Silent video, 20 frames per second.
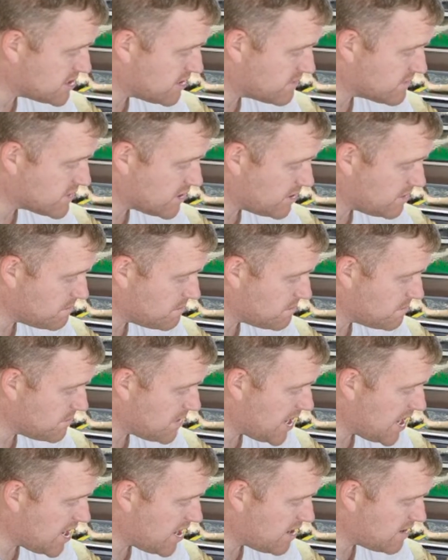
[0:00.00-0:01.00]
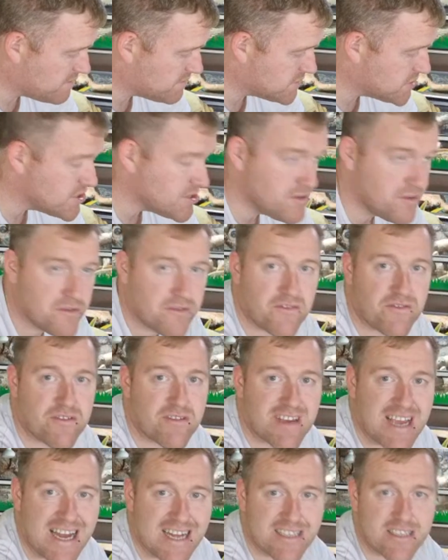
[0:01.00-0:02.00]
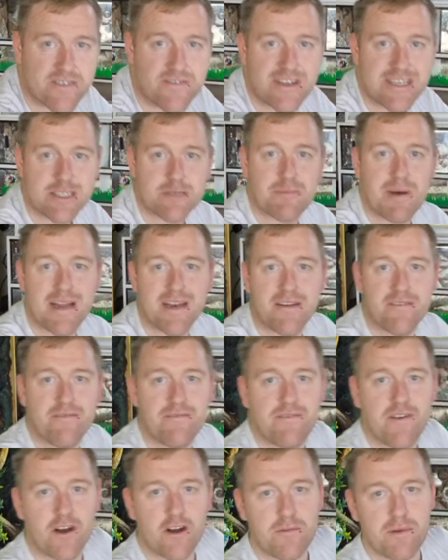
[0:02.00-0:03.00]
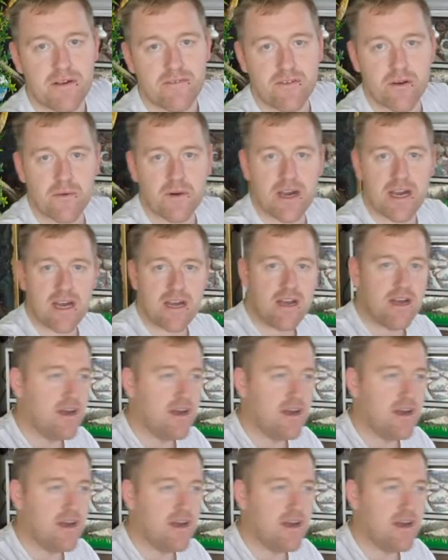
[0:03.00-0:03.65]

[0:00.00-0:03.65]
I've got half-used cans of expanding foam everywhere.